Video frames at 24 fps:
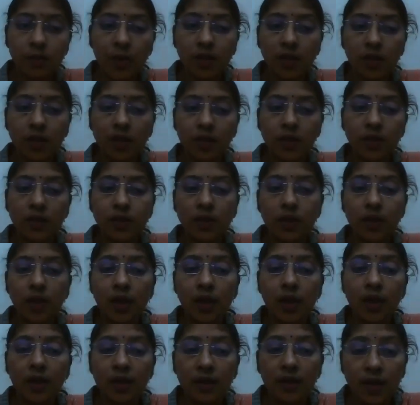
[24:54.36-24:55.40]
whether it is
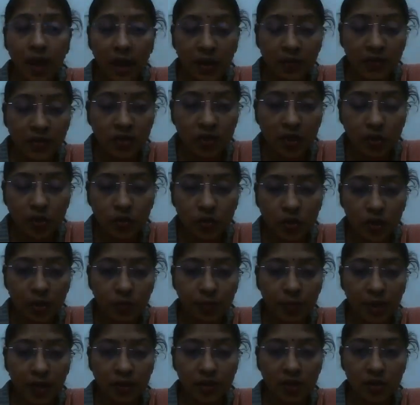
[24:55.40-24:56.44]
live
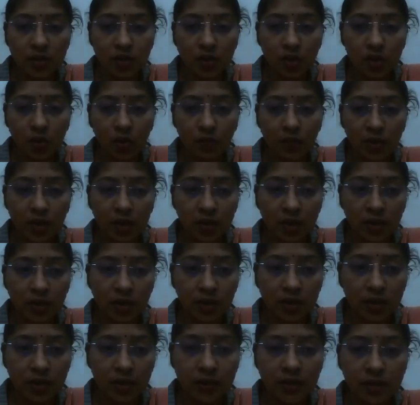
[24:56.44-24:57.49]
intrauterine pregnancy, or whether
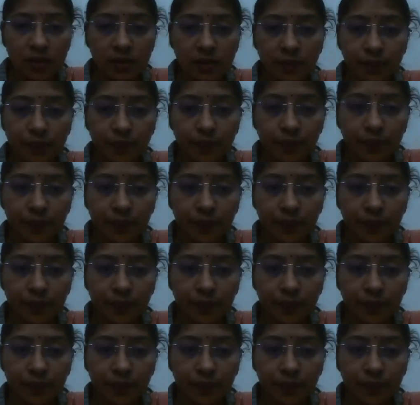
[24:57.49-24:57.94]
it is